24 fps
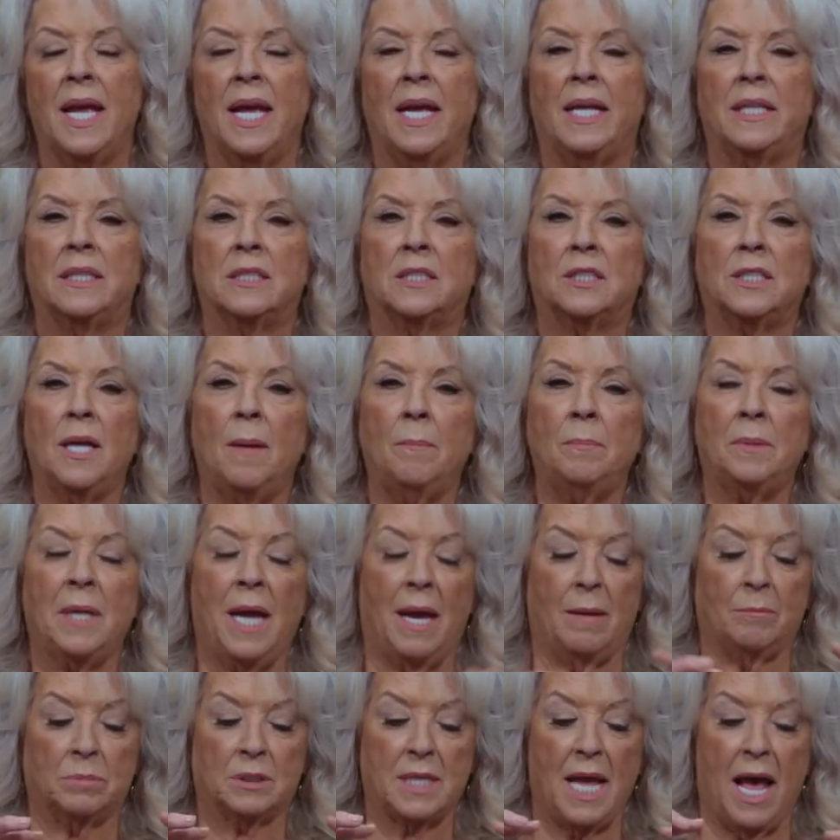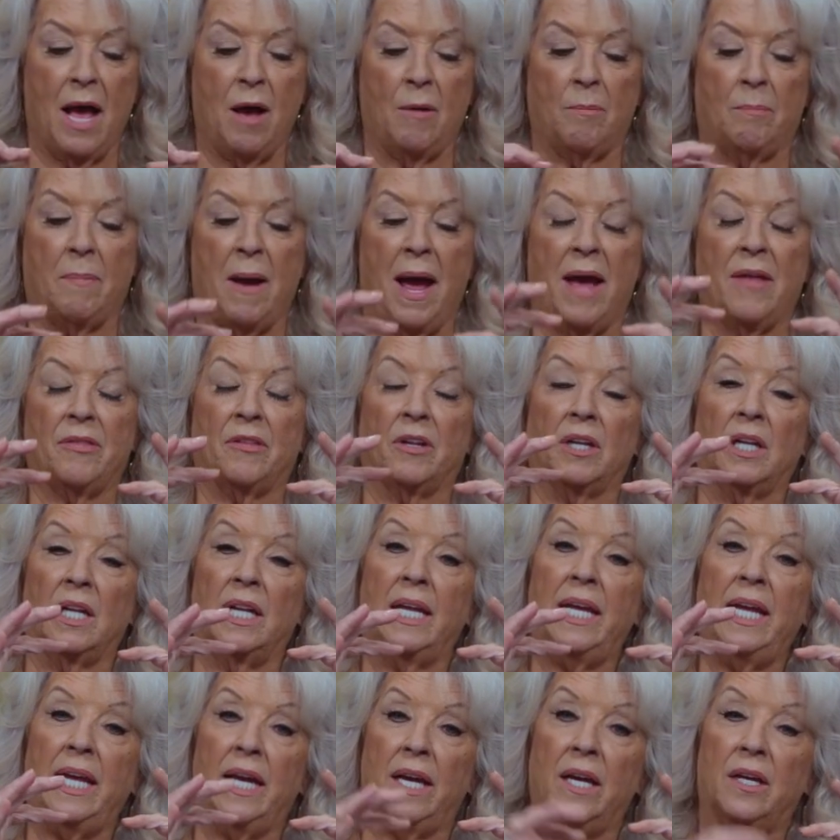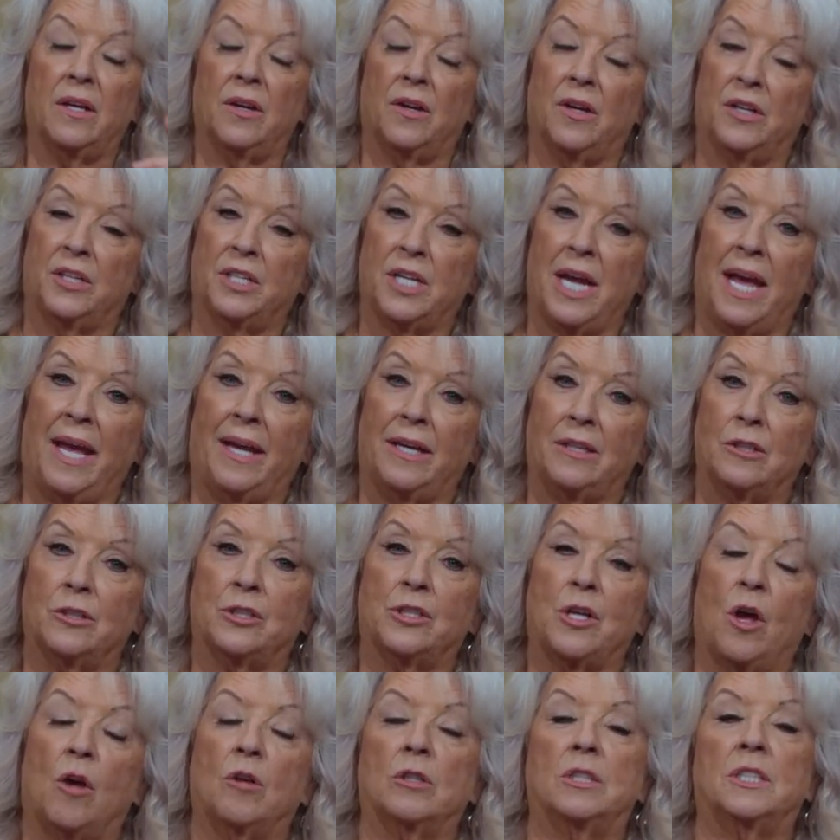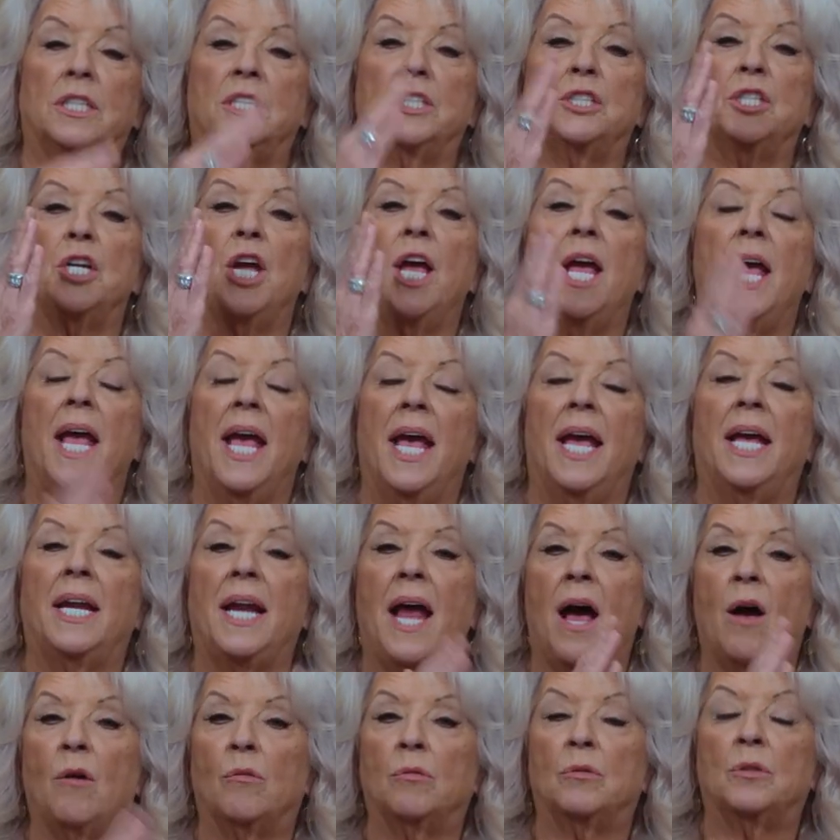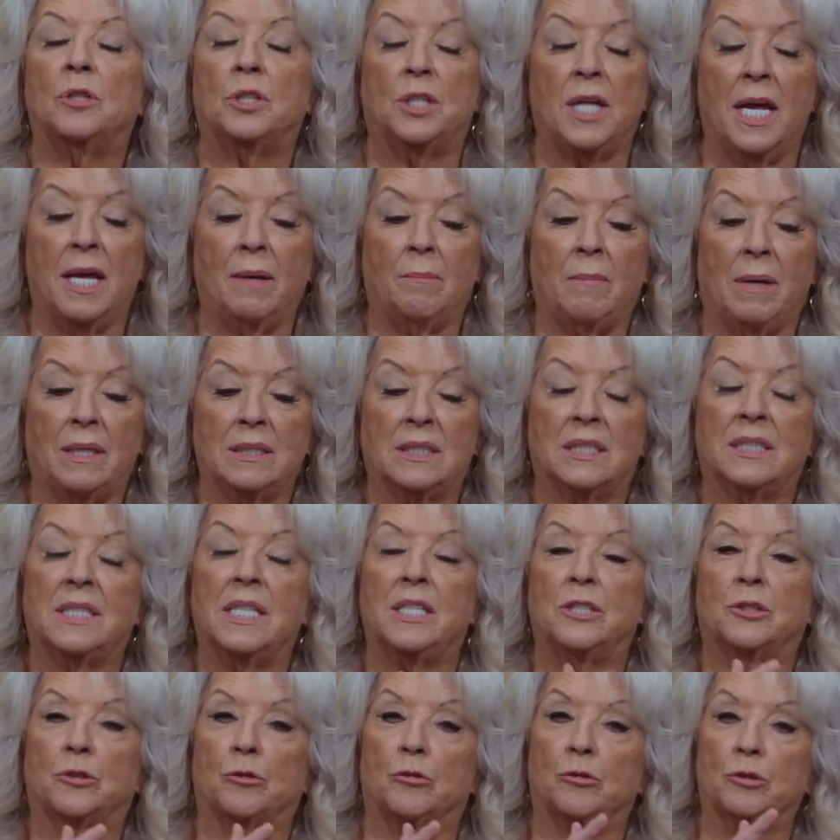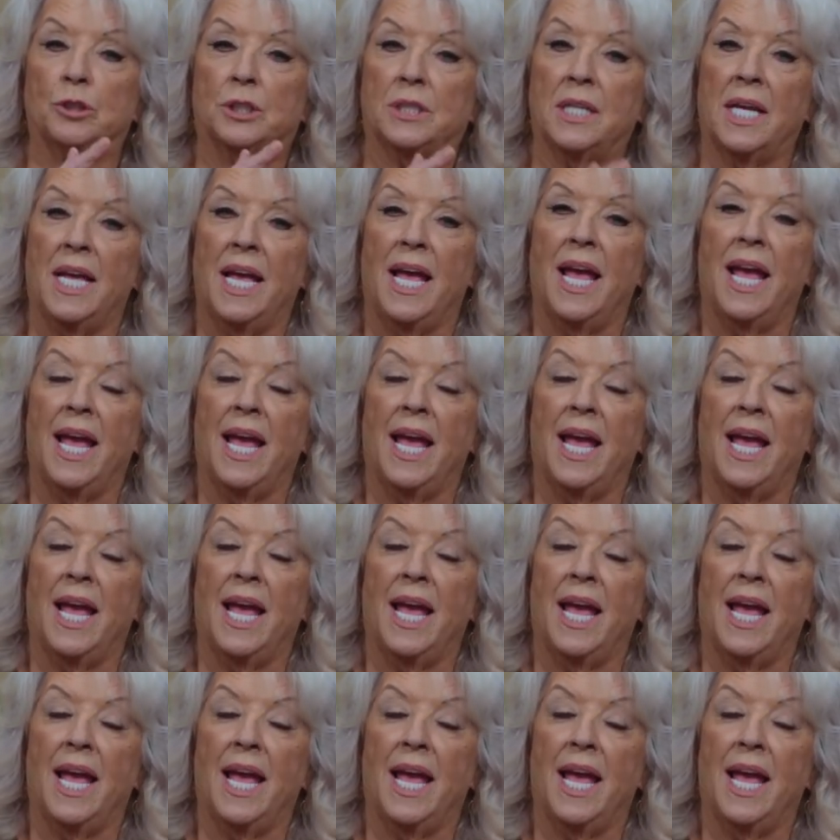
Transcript: And sometimes I'll buy the link Italian sausage and I'll take my scissors